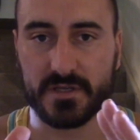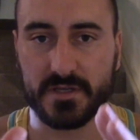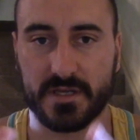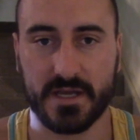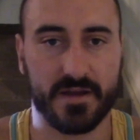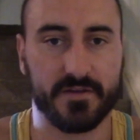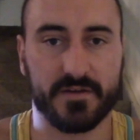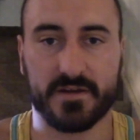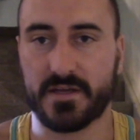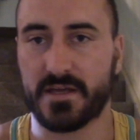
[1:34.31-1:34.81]

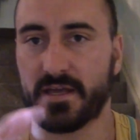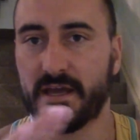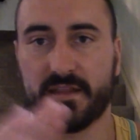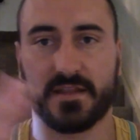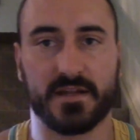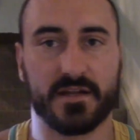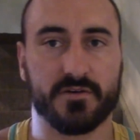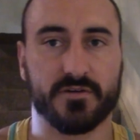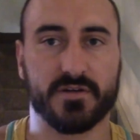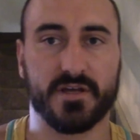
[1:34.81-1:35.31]
Get
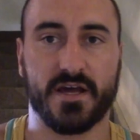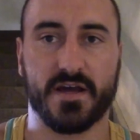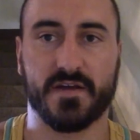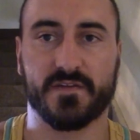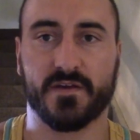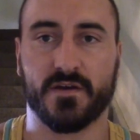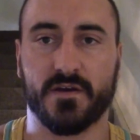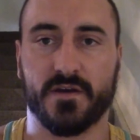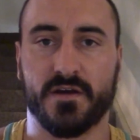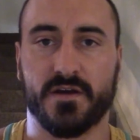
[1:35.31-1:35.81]
that out of your
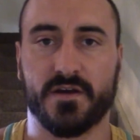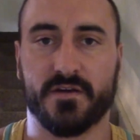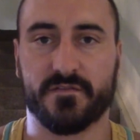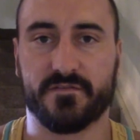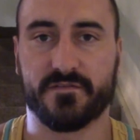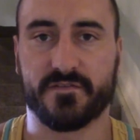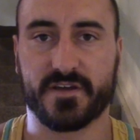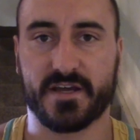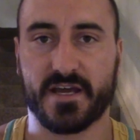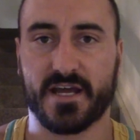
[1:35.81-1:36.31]
head.
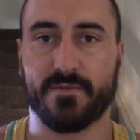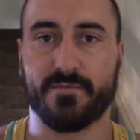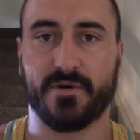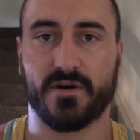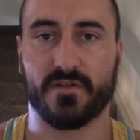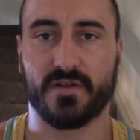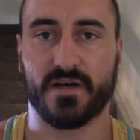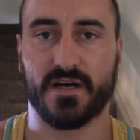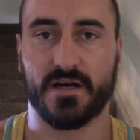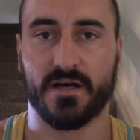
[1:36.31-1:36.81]
Forget
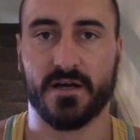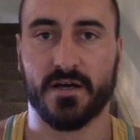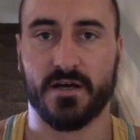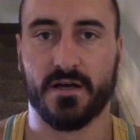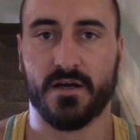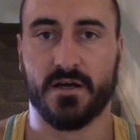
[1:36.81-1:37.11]
about that.